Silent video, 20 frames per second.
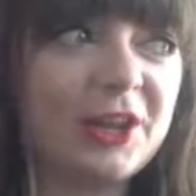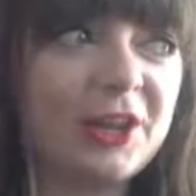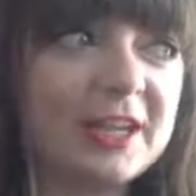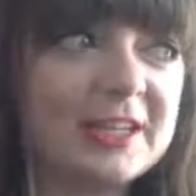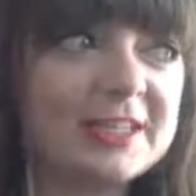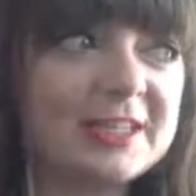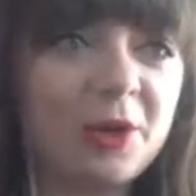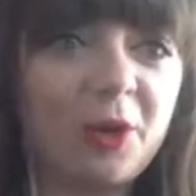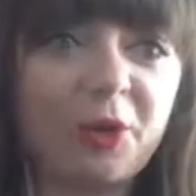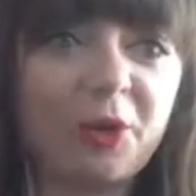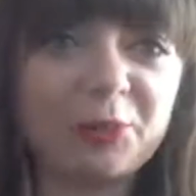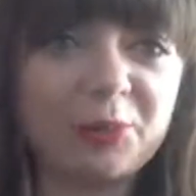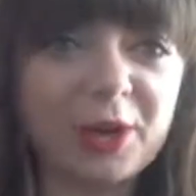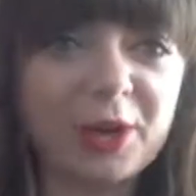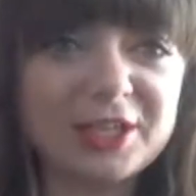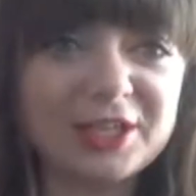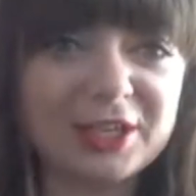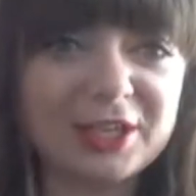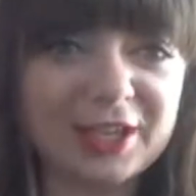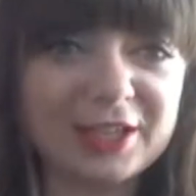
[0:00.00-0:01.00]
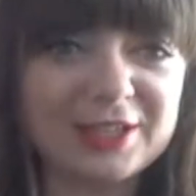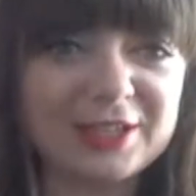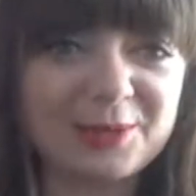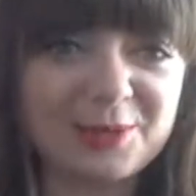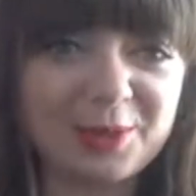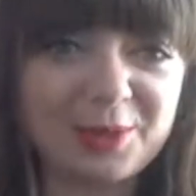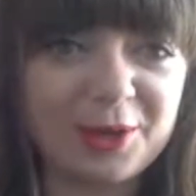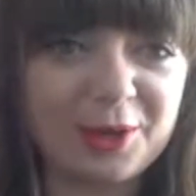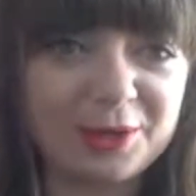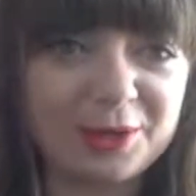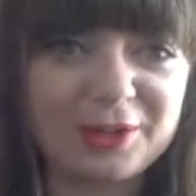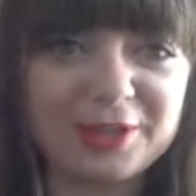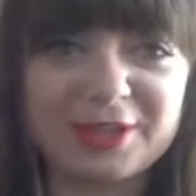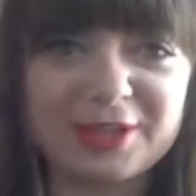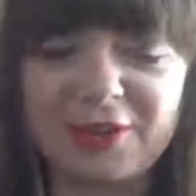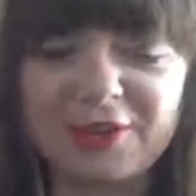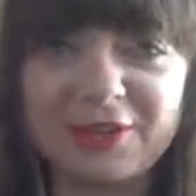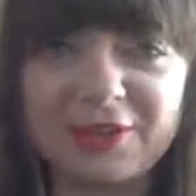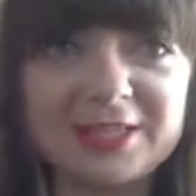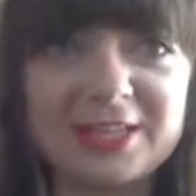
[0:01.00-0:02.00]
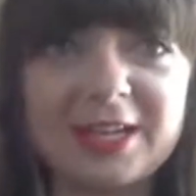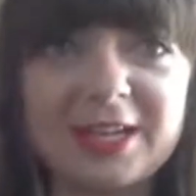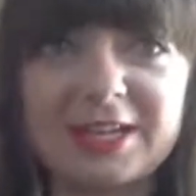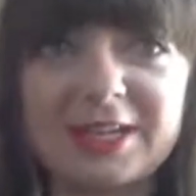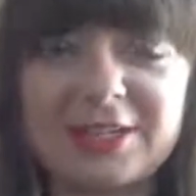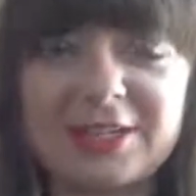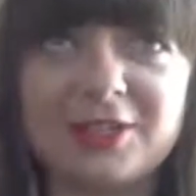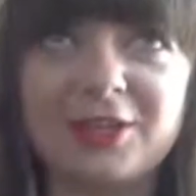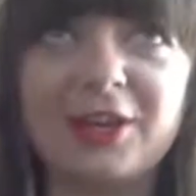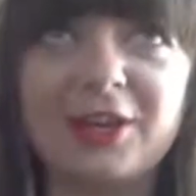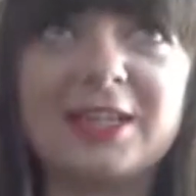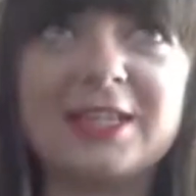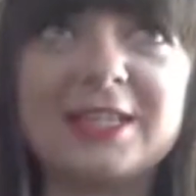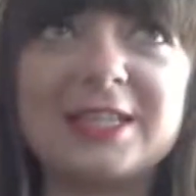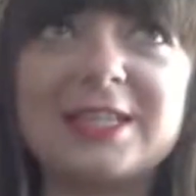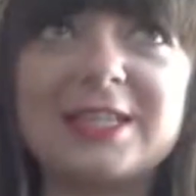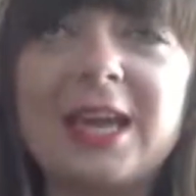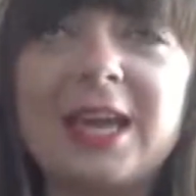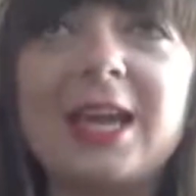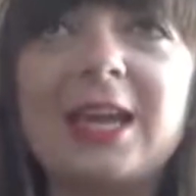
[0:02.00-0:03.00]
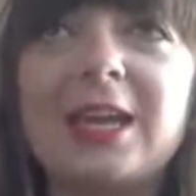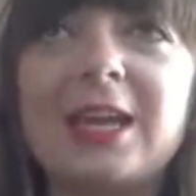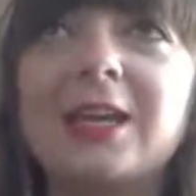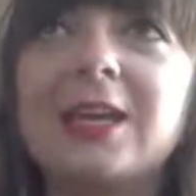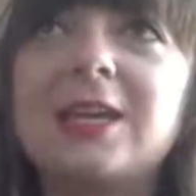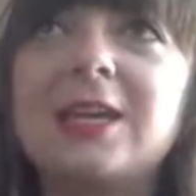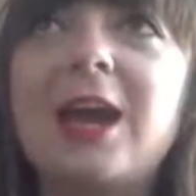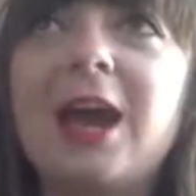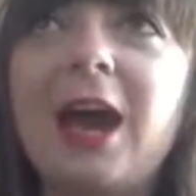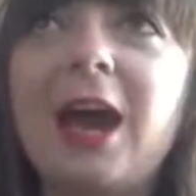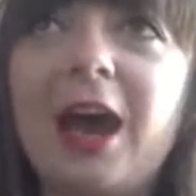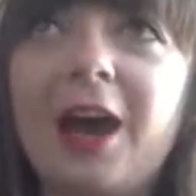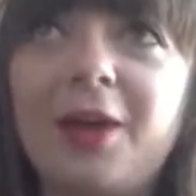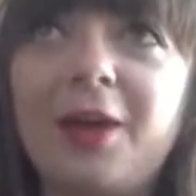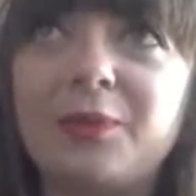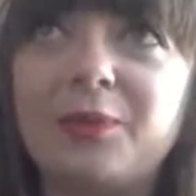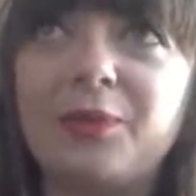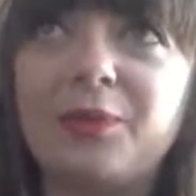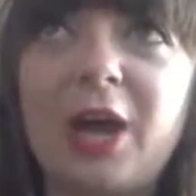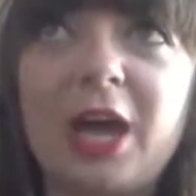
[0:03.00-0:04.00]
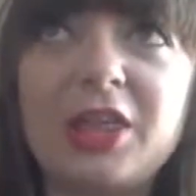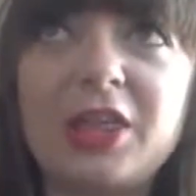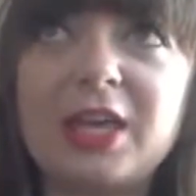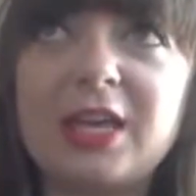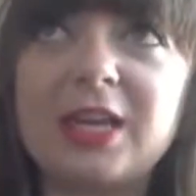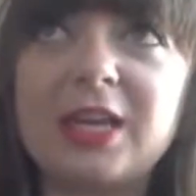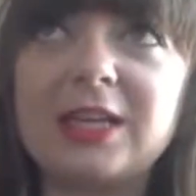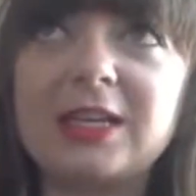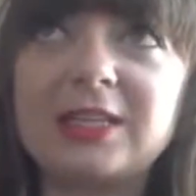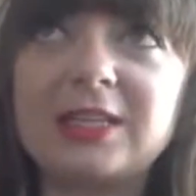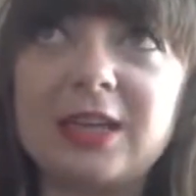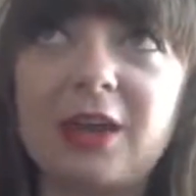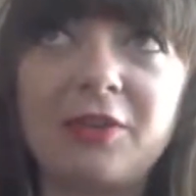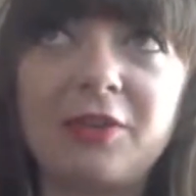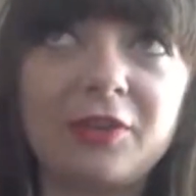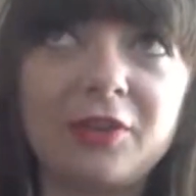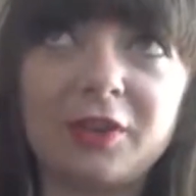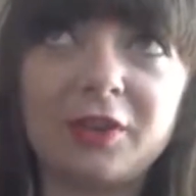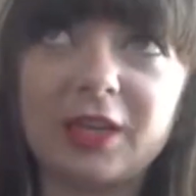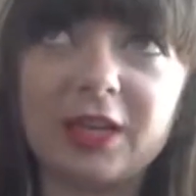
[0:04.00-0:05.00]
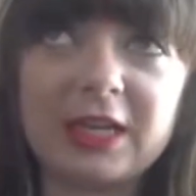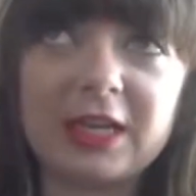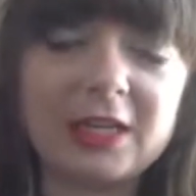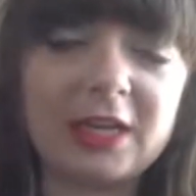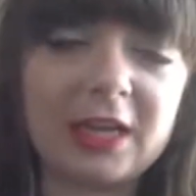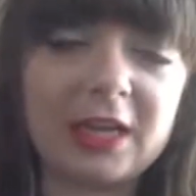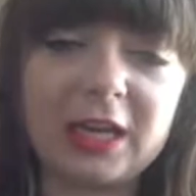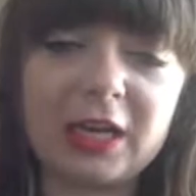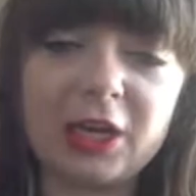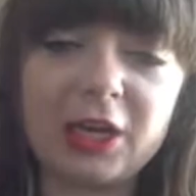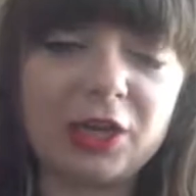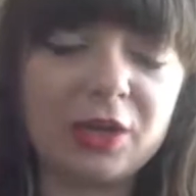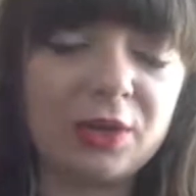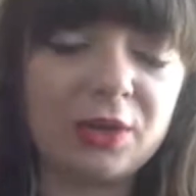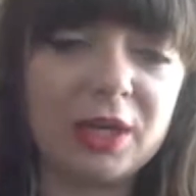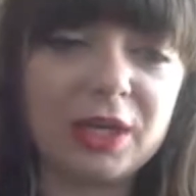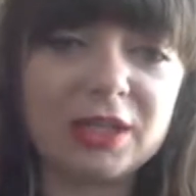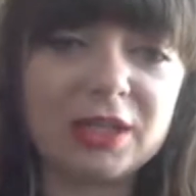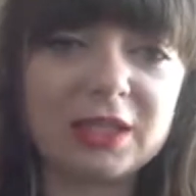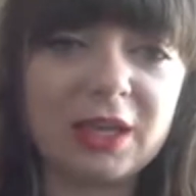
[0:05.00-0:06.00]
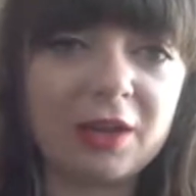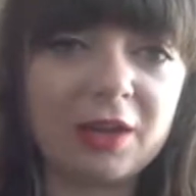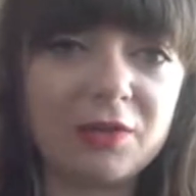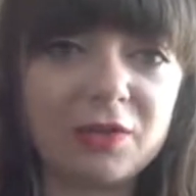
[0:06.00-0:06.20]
that's a lot of pressure to put on yourself, exactly as you guys are saying. I think definitely like you need to give